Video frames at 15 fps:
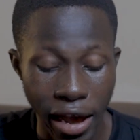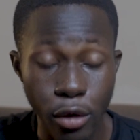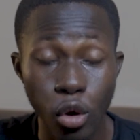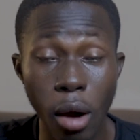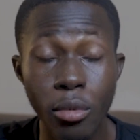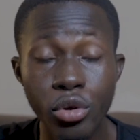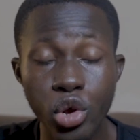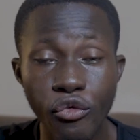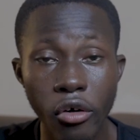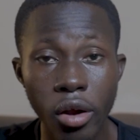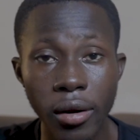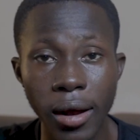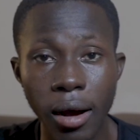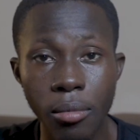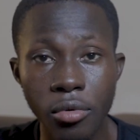I know I'm due for
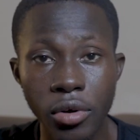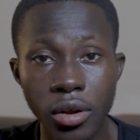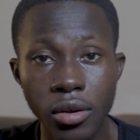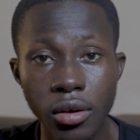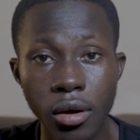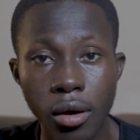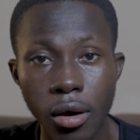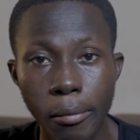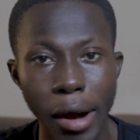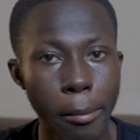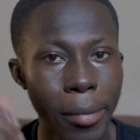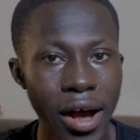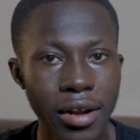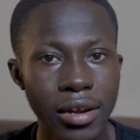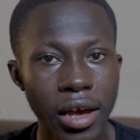an upgrade. But
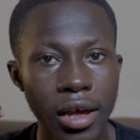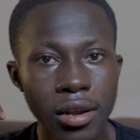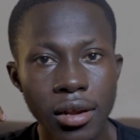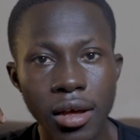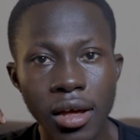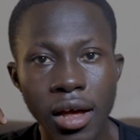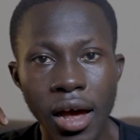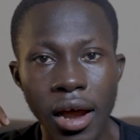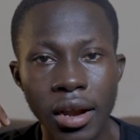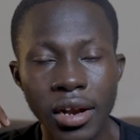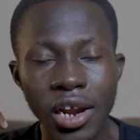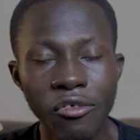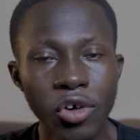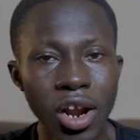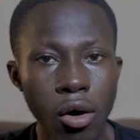back then,
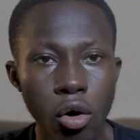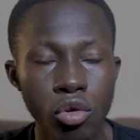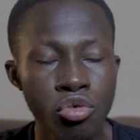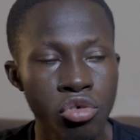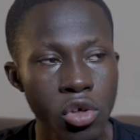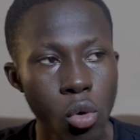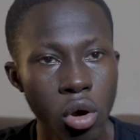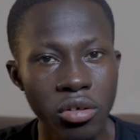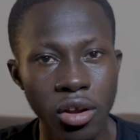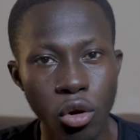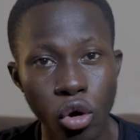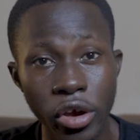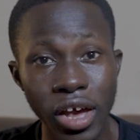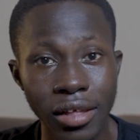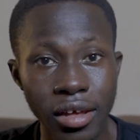the phone I was using was a
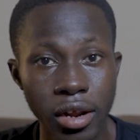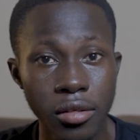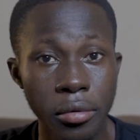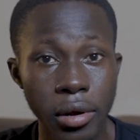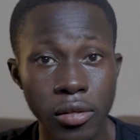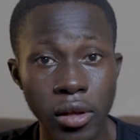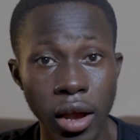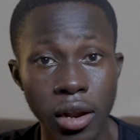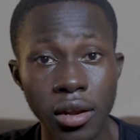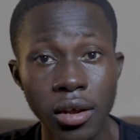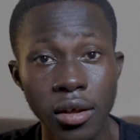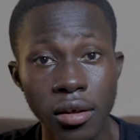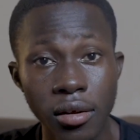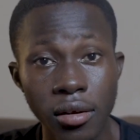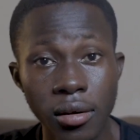Nokia 3310.
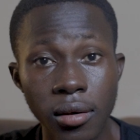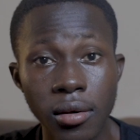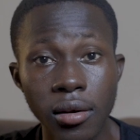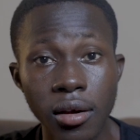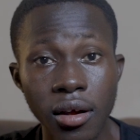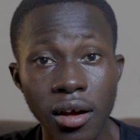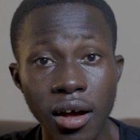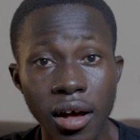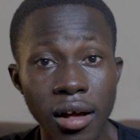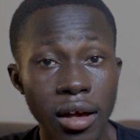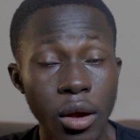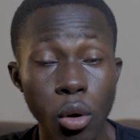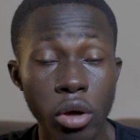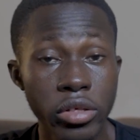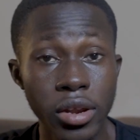
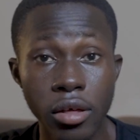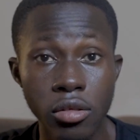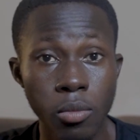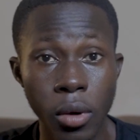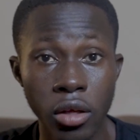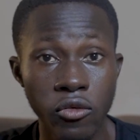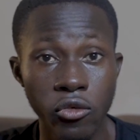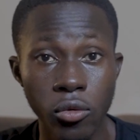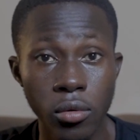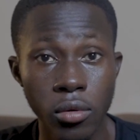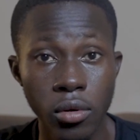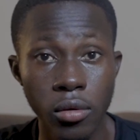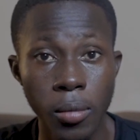It wasn't a smartphone.